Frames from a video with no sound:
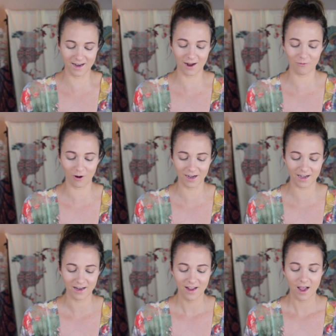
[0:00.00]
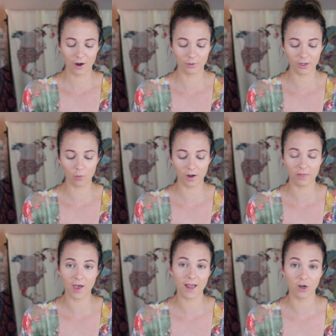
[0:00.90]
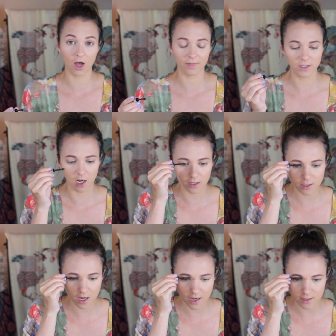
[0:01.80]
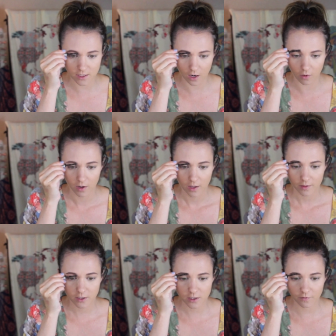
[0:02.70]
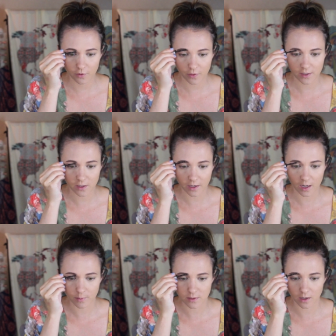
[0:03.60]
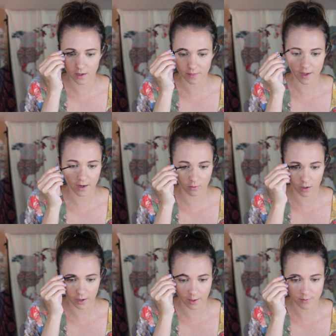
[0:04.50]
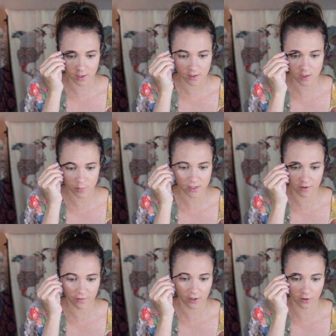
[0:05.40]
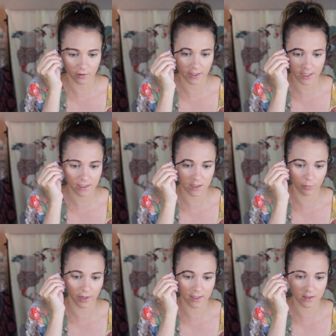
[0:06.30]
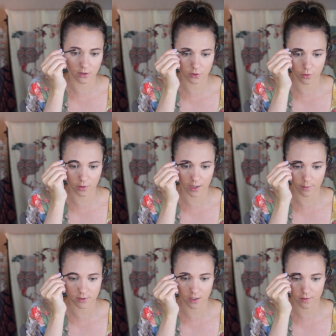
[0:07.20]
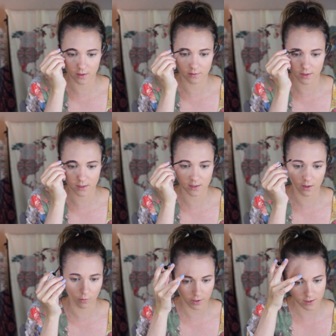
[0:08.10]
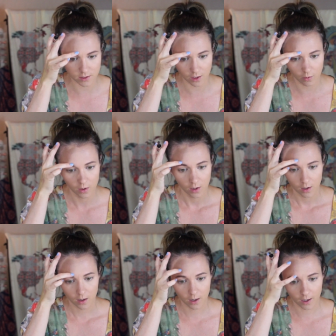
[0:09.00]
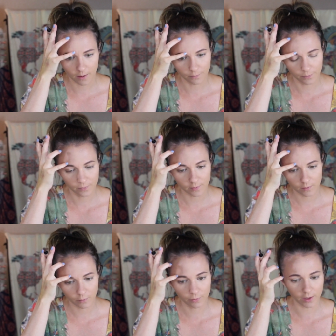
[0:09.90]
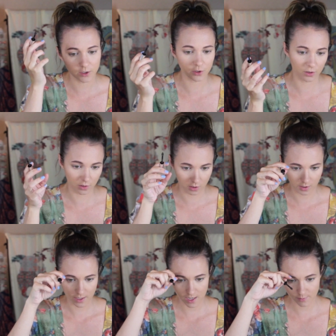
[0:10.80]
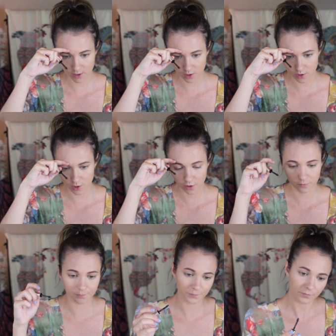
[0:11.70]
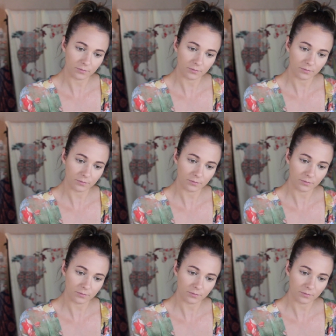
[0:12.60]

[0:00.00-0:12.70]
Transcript: and I wanted I really wanted that not the DockATot so there are just a few things on Amazon that are Amazon specific or like indie brands that are sold on Amazon that things that I wanted so um, we registered on Amazon too